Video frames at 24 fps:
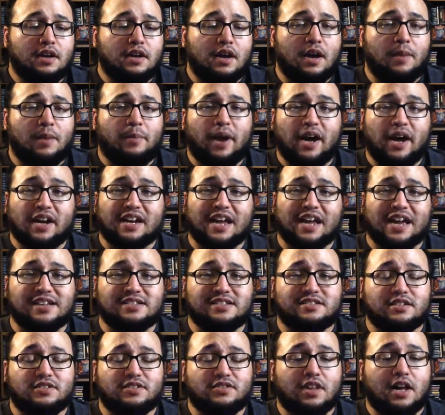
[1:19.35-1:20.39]
Uh,
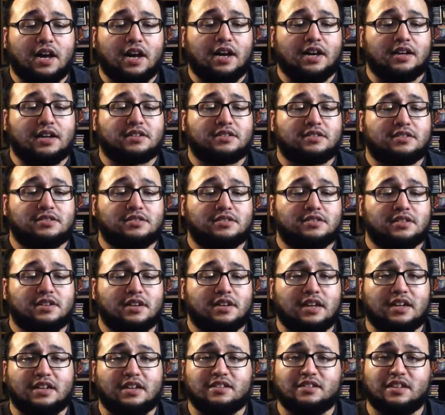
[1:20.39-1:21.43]
podcast Unlocked
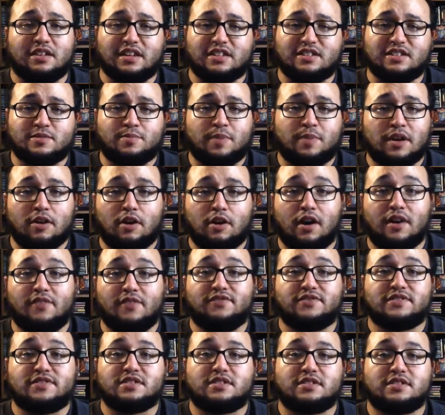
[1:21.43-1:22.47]
and like spin
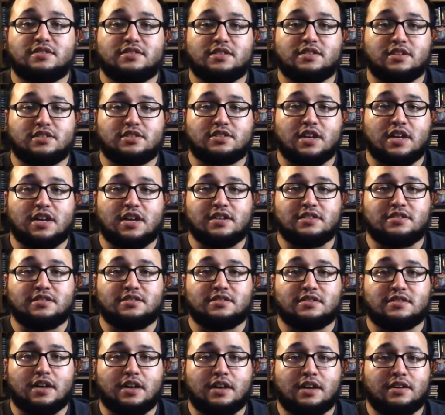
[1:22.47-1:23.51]
offs such
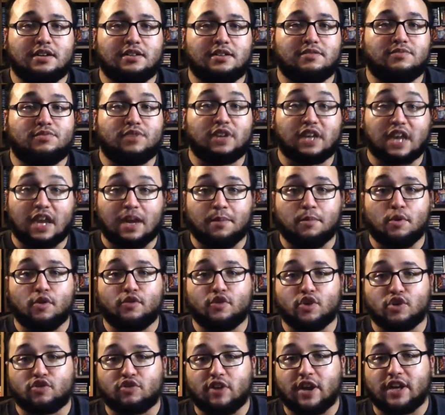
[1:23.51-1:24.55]
as uh, the Game
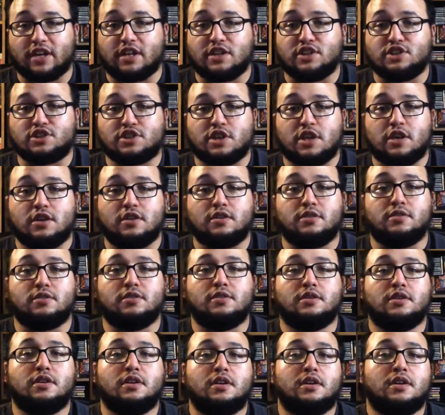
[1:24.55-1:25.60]
Over Greggy show,
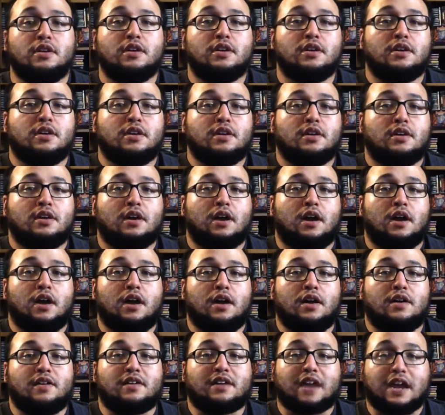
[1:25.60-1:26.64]

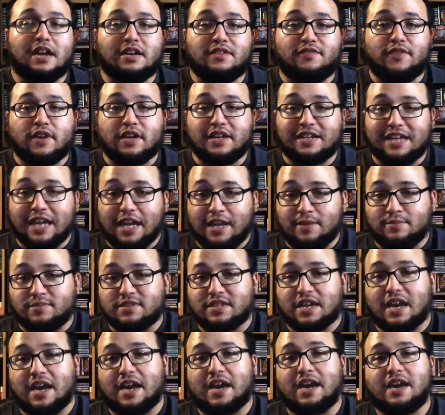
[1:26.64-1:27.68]
uh, kind of funny games
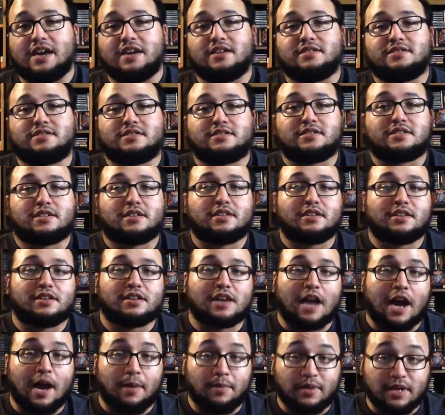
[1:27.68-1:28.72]
cast,
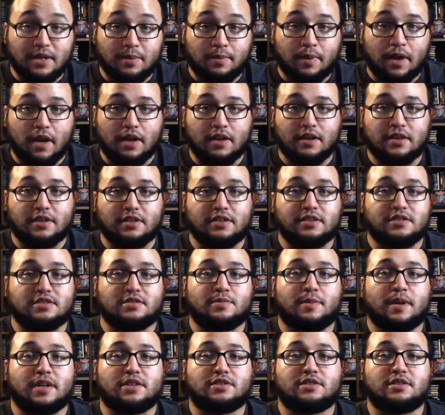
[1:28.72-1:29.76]
comedy button
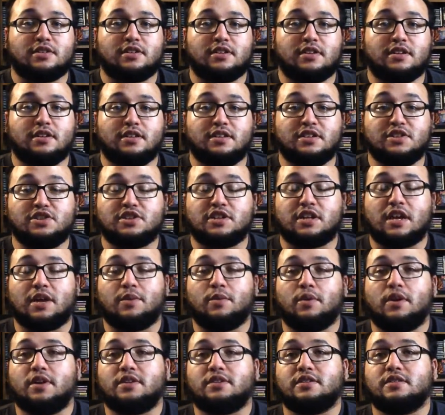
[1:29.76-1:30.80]
especially. Alicia and I
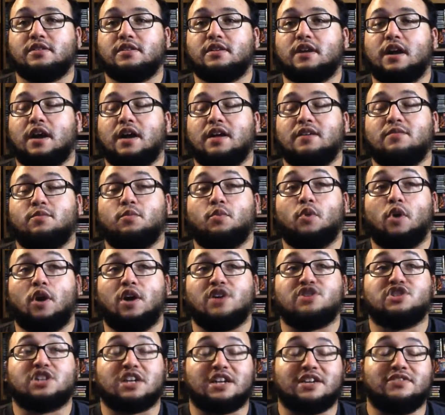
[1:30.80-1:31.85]
want, uh,
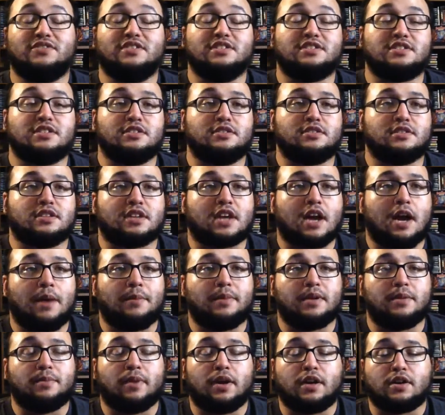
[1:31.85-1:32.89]
watch and listen to the
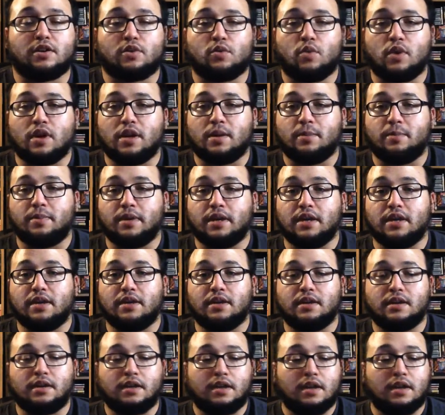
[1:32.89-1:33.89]
comedy button quite a bit,